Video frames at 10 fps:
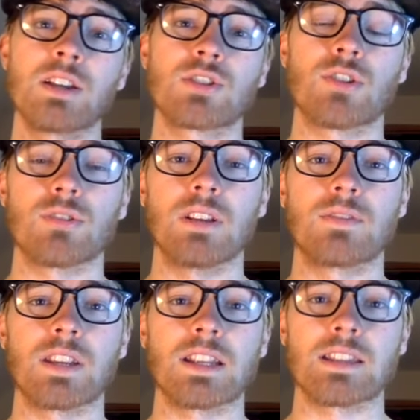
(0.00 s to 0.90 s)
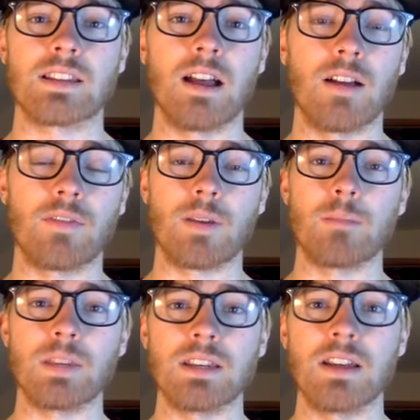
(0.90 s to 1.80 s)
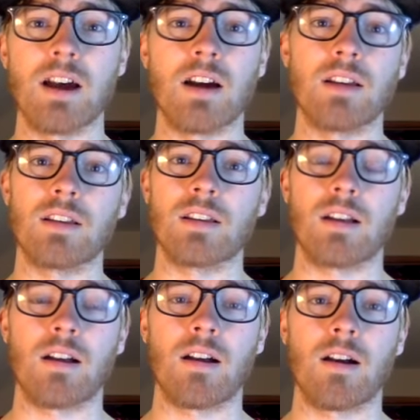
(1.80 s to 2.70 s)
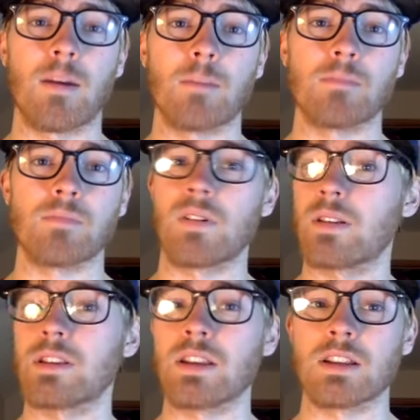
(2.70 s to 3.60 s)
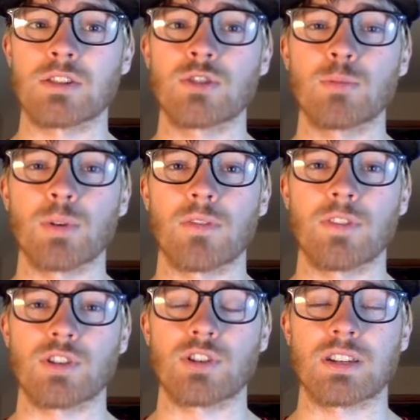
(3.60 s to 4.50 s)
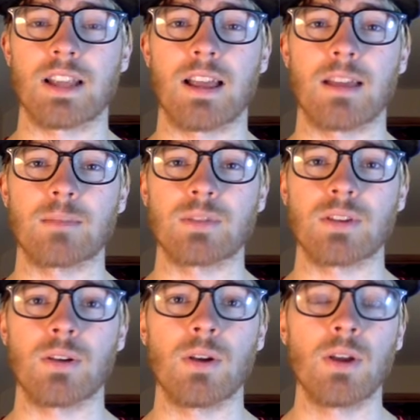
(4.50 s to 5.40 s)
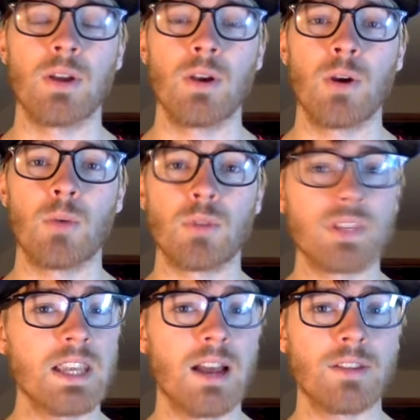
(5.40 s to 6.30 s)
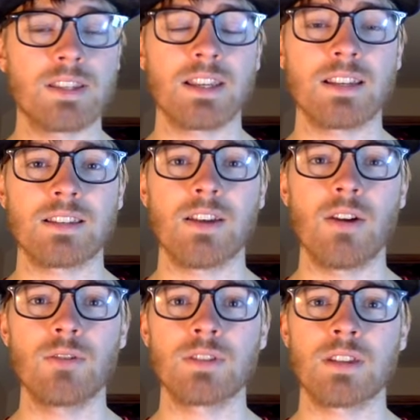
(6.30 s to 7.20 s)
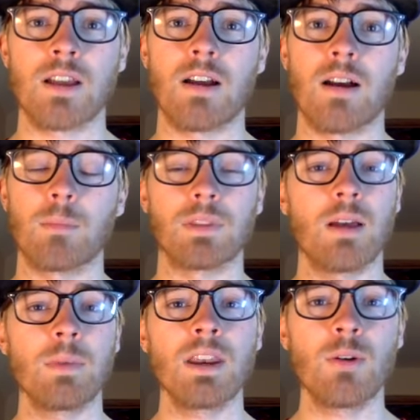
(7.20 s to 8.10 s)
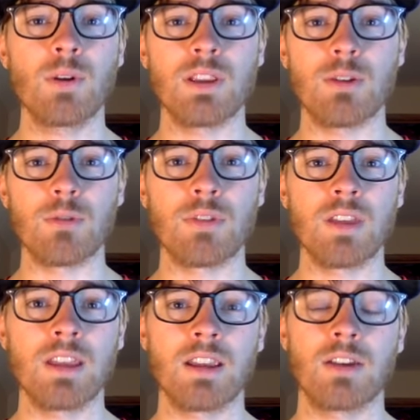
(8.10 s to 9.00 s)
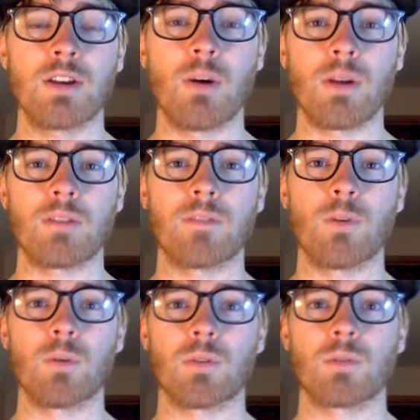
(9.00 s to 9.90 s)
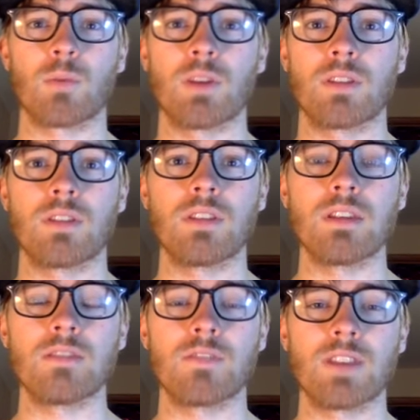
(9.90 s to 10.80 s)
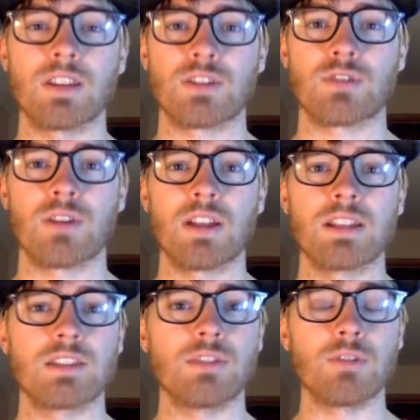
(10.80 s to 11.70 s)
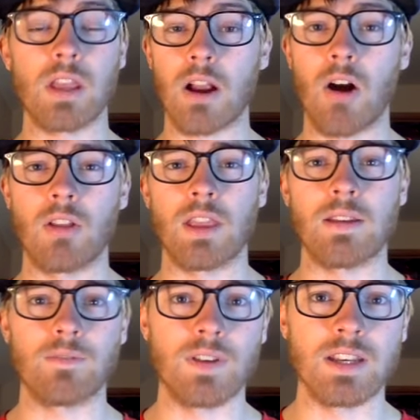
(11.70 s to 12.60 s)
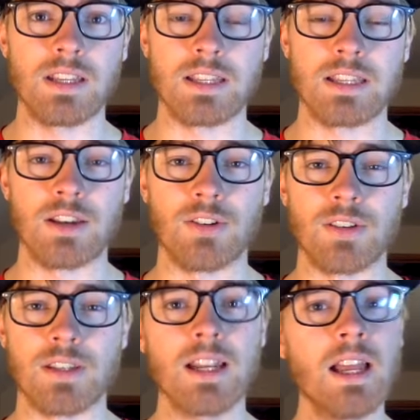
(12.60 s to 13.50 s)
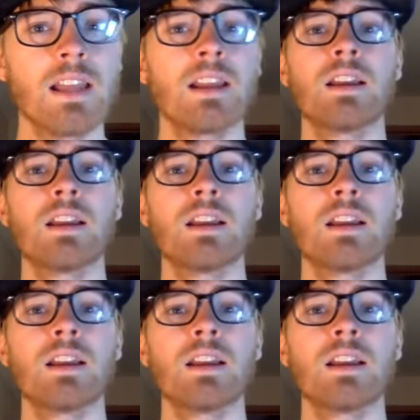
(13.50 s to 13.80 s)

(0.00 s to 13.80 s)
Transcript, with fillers: start lifting and stuff, and be done um, in a super efficient time. So, we'll see how this thing goes. Um, let me know what you think going forward with the fitness trends. Do you think online fitness is here to stay?